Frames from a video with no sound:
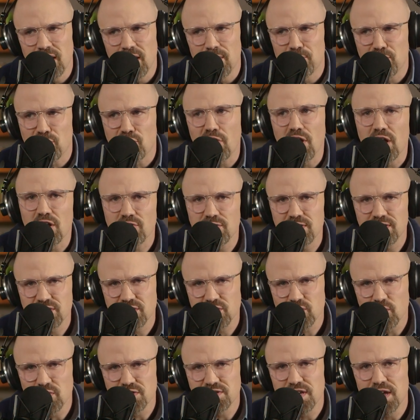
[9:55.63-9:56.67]
a
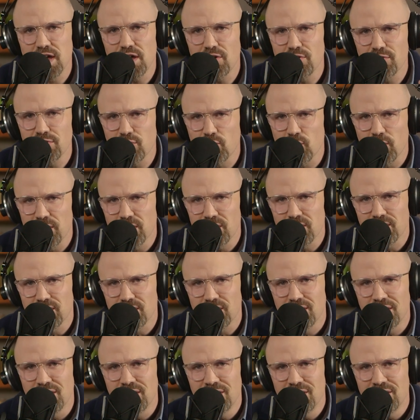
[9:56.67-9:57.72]
progress towards health
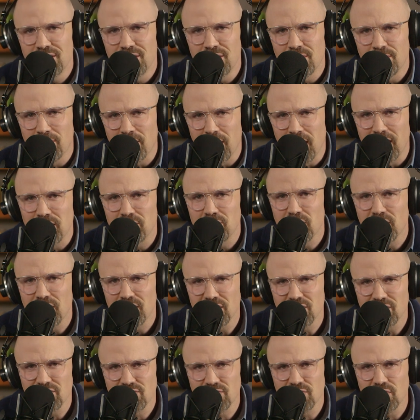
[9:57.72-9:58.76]
where mind,
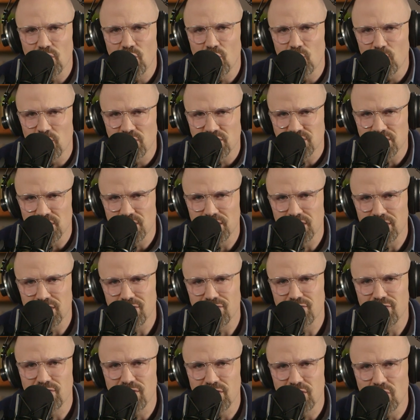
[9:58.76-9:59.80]
body, and soul were starting
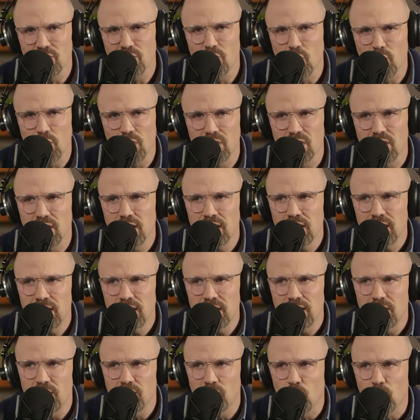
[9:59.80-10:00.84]
to feel more
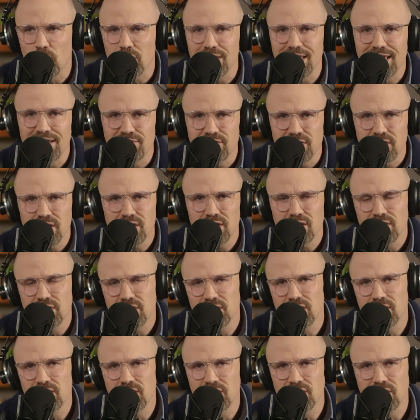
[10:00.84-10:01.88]
levity in
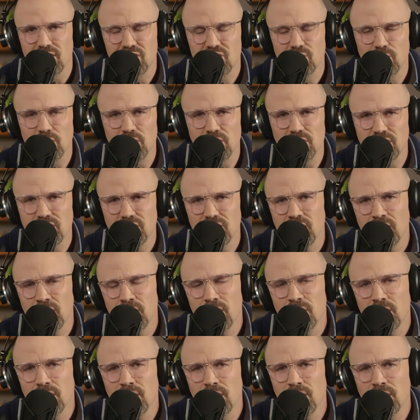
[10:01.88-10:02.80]
the experience?